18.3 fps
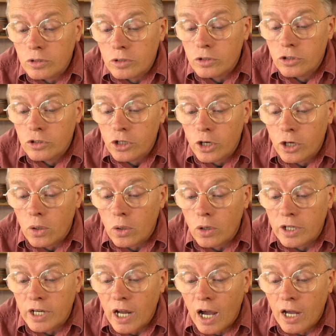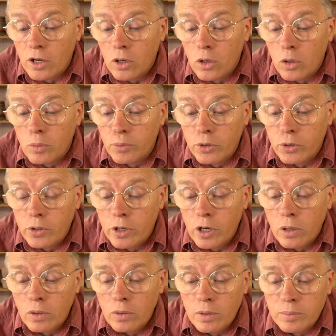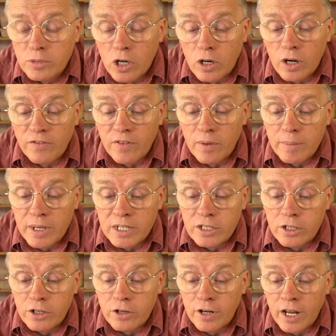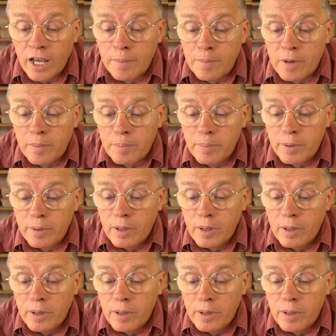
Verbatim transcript: Giordano Bruno. I'm sorry if I'm messing your name up.